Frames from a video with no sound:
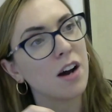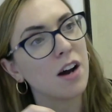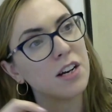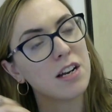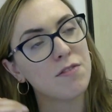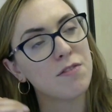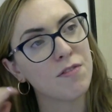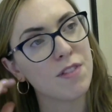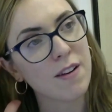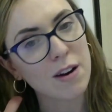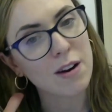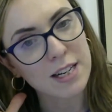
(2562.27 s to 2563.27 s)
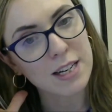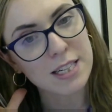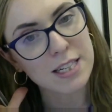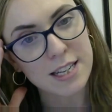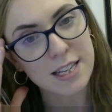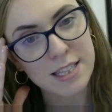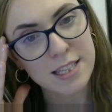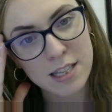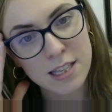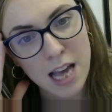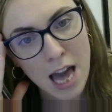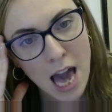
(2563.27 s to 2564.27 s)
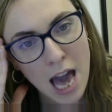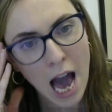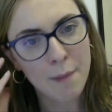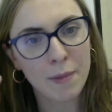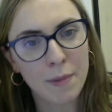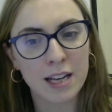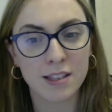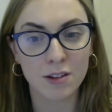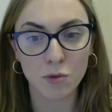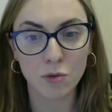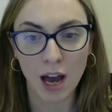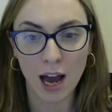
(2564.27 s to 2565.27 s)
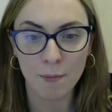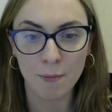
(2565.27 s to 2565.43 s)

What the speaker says: cognitive theory around desistance is that